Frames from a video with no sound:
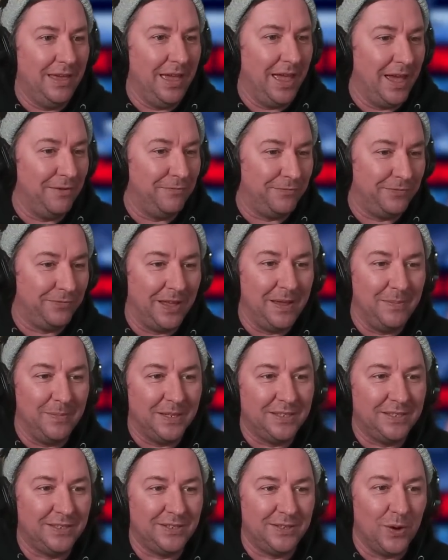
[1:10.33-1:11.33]
that flame.
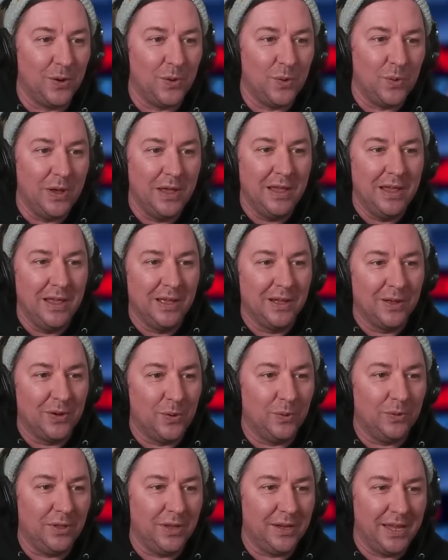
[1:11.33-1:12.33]
It's so
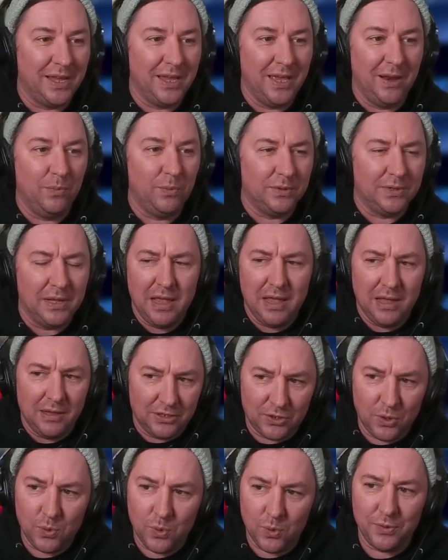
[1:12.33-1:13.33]
cool looking. And it was
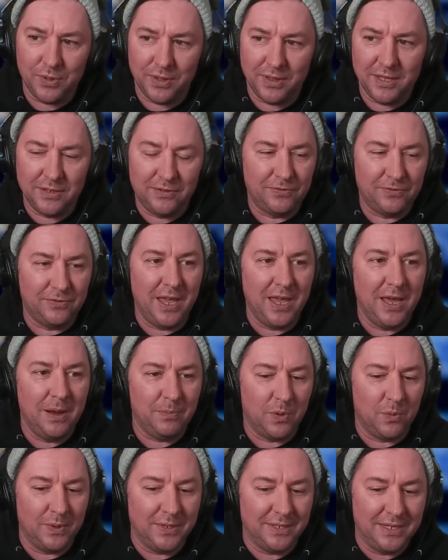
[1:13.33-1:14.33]
so cool that this
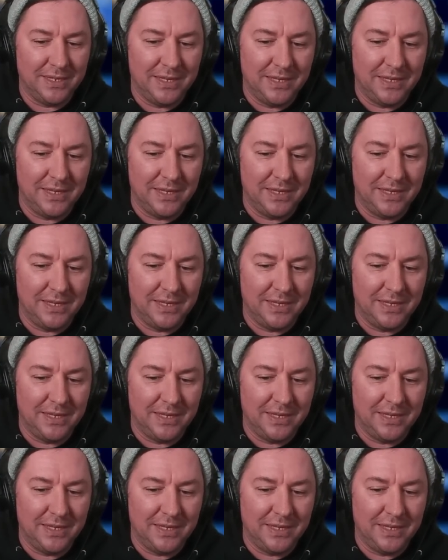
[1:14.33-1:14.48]
camera was